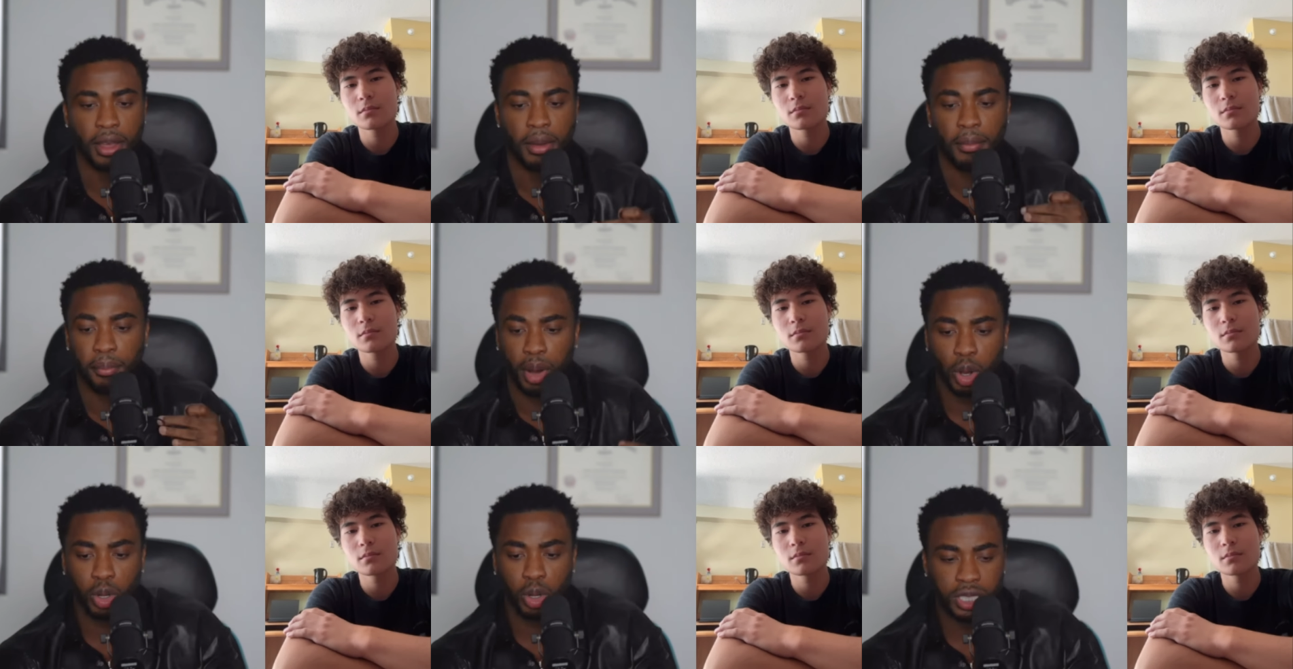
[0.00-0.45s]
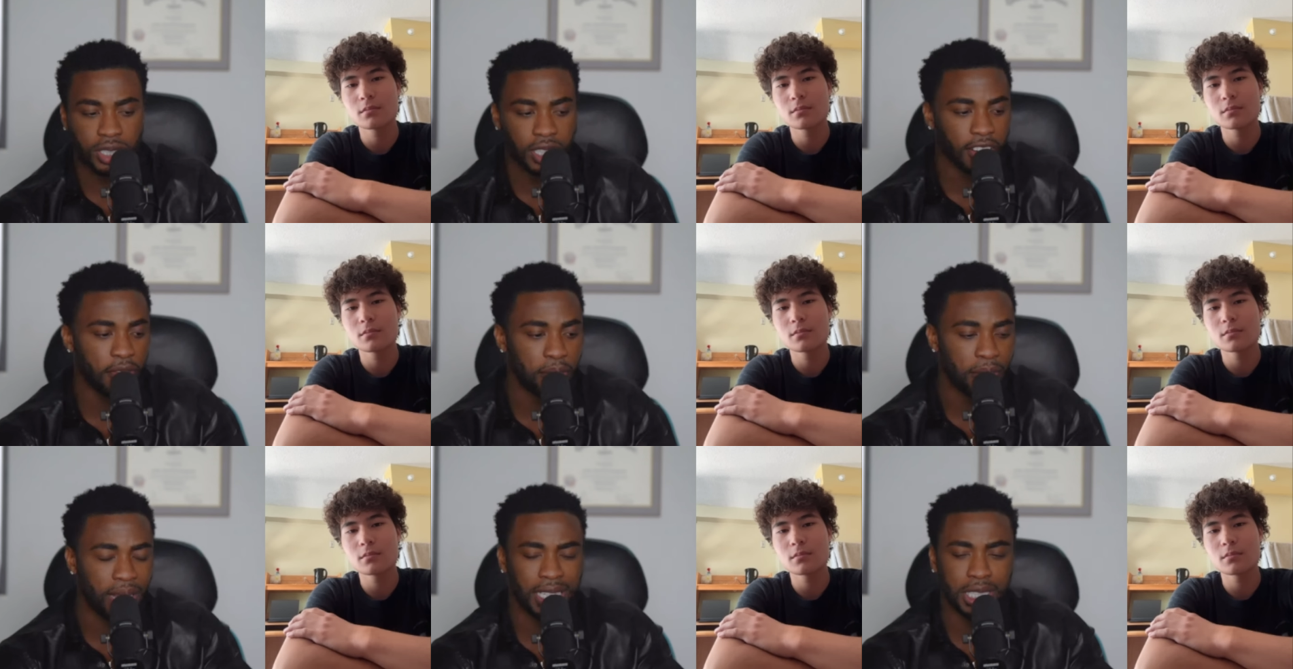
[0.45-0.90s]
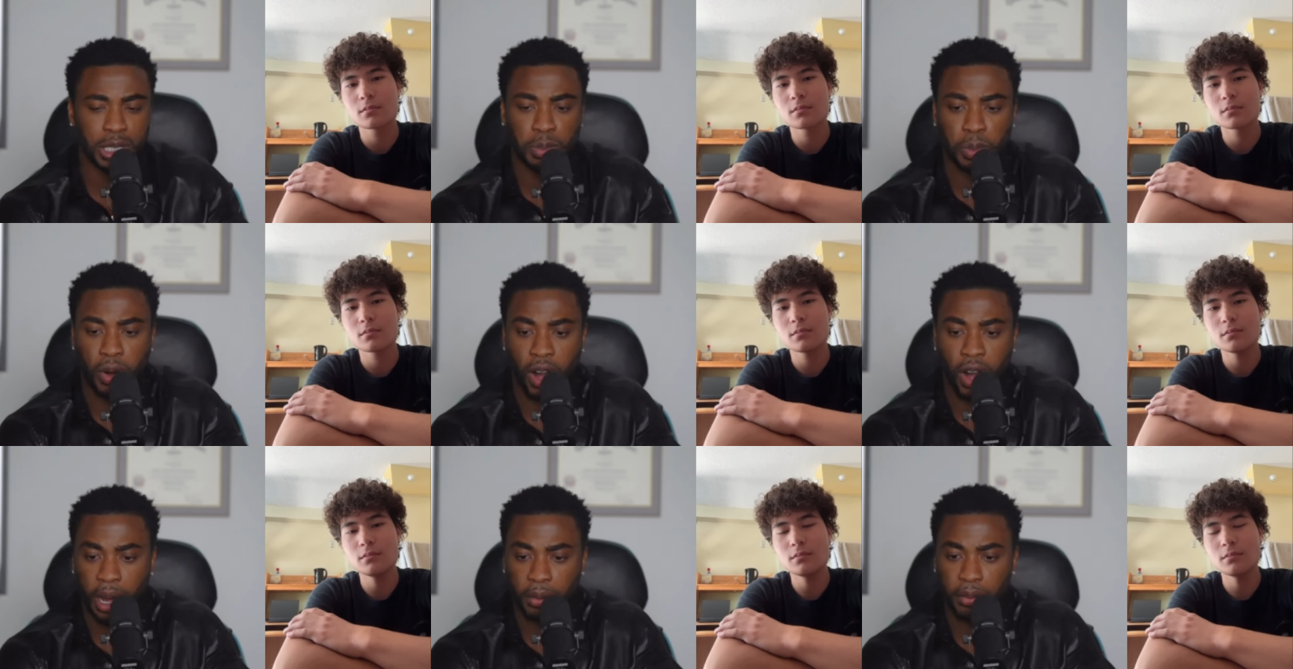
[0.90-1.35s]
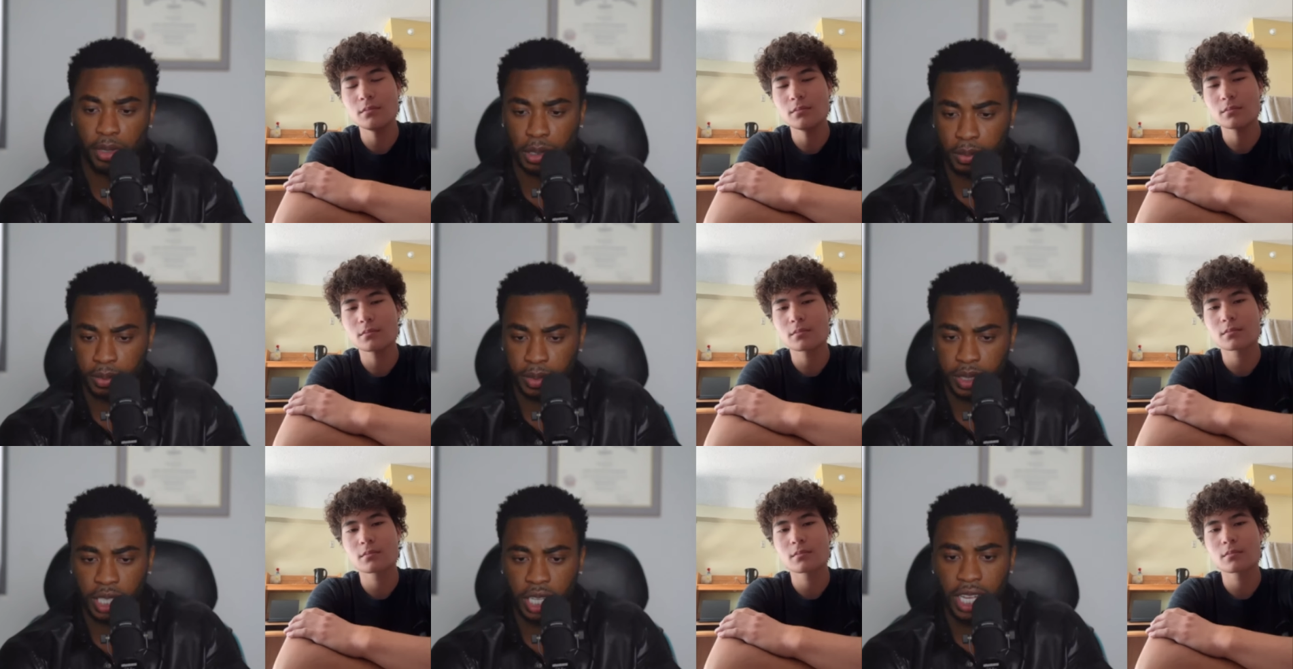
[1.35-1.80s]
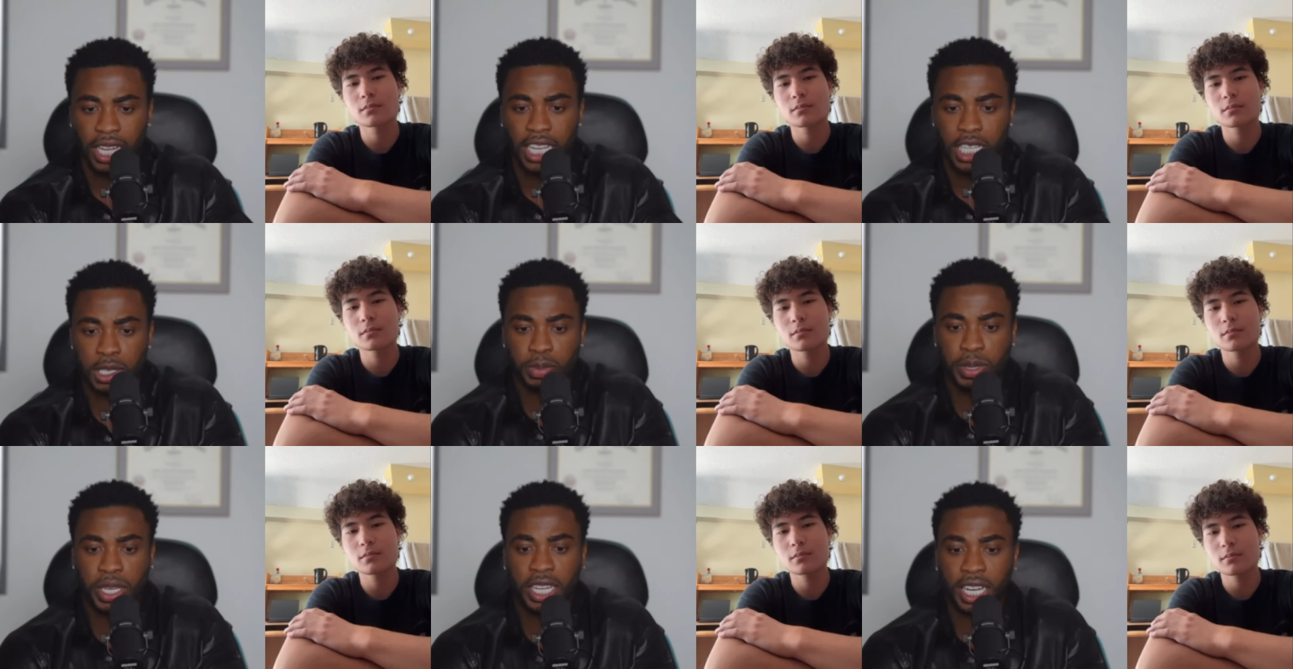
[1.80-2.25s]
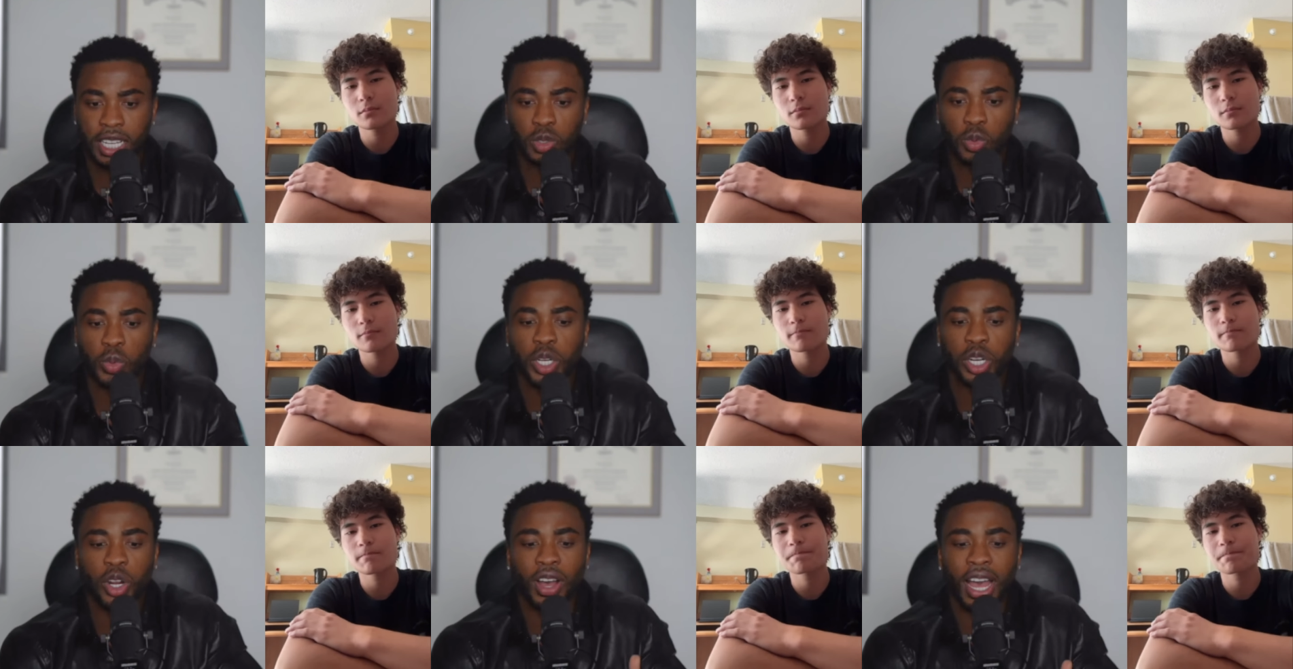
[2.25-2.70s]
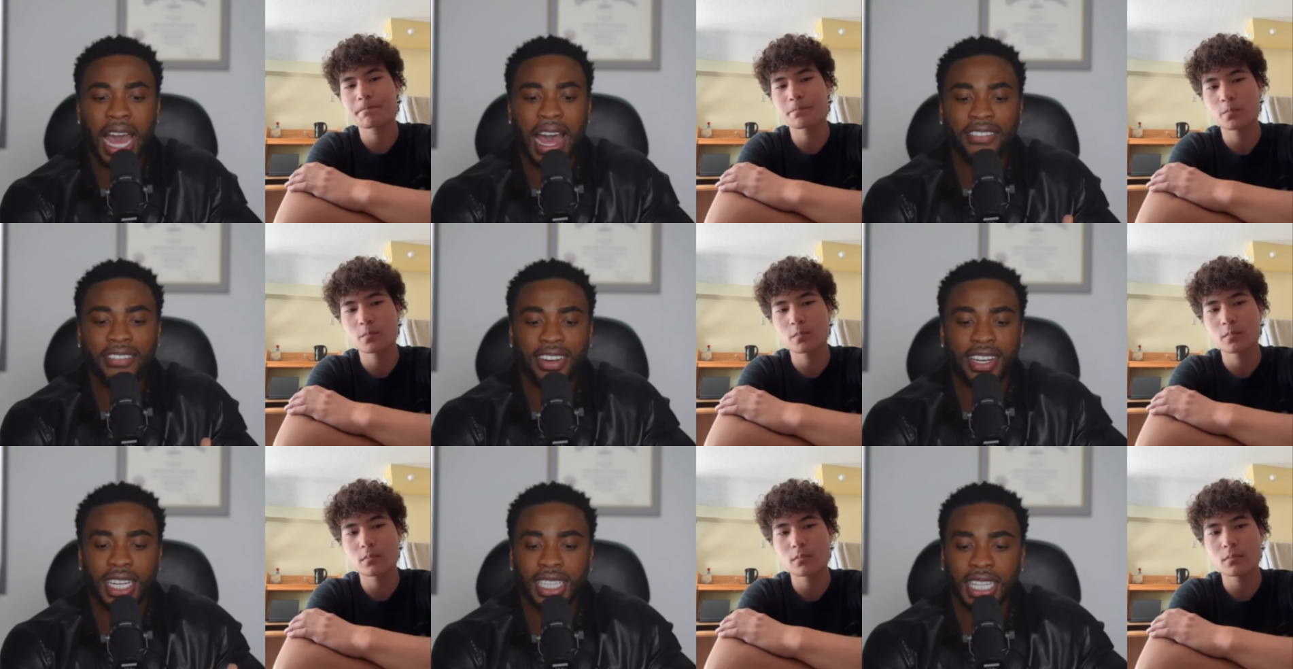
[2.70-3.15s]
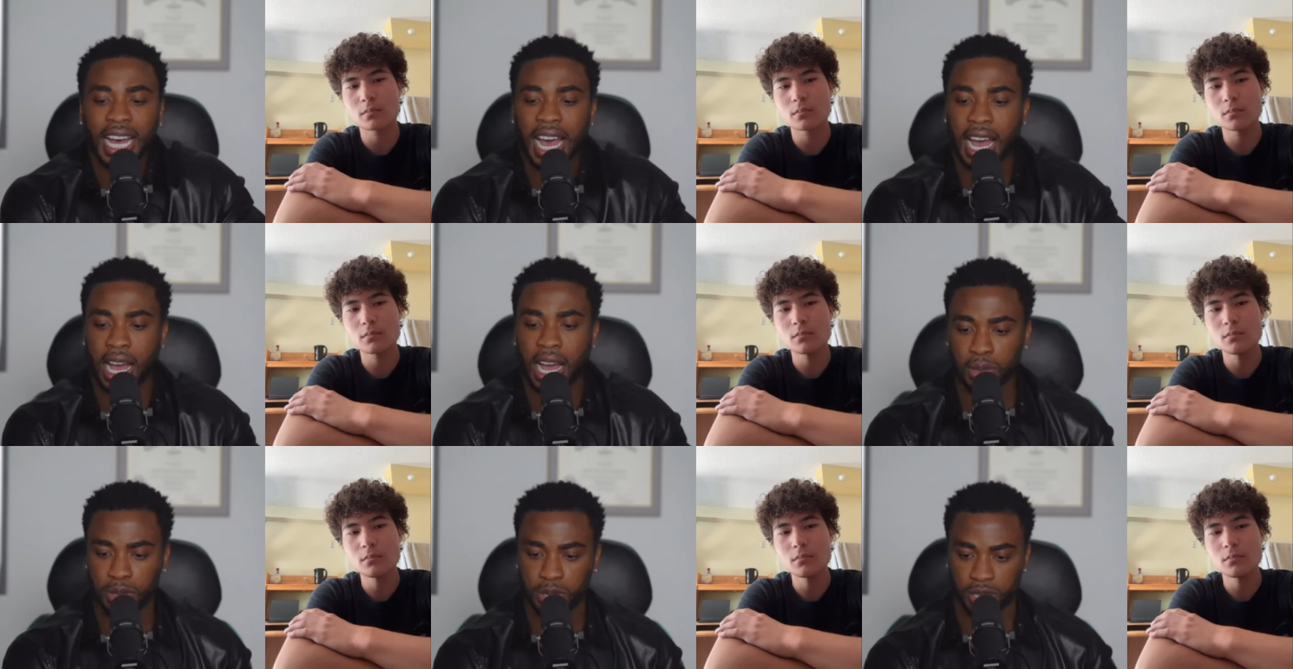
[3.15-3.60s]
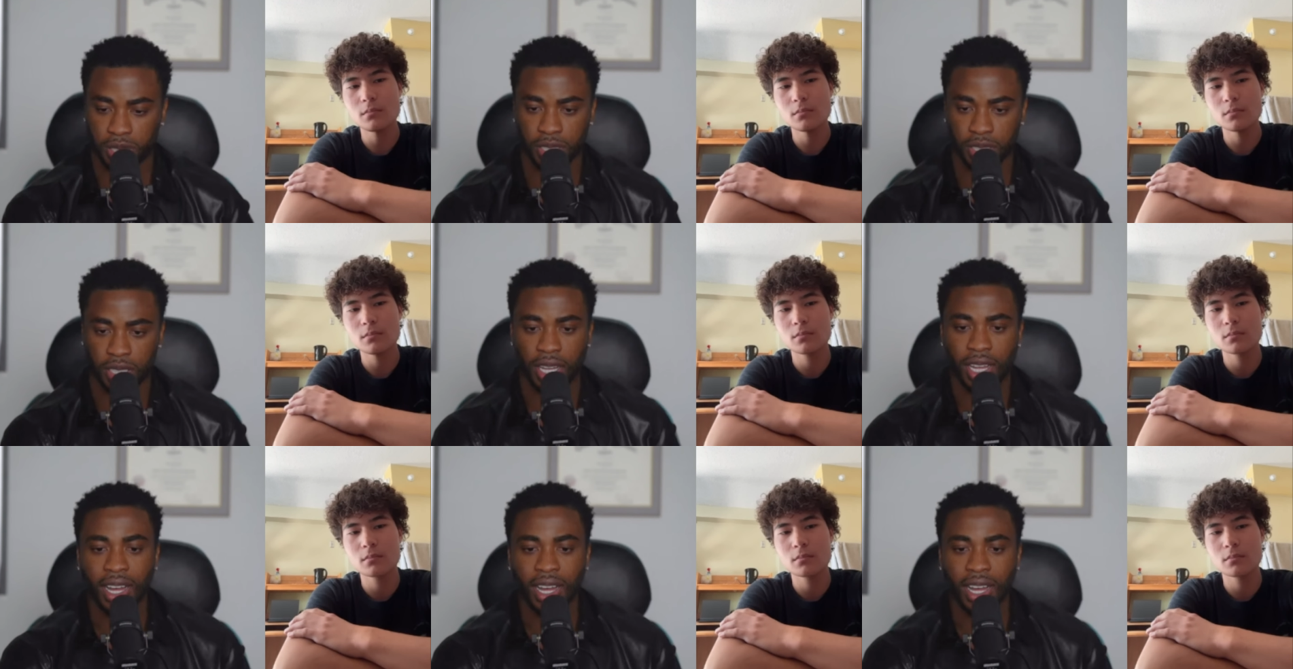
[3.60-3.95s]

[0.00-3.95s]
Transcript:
Speaker 1: Most of men's problems is because we don't have another option.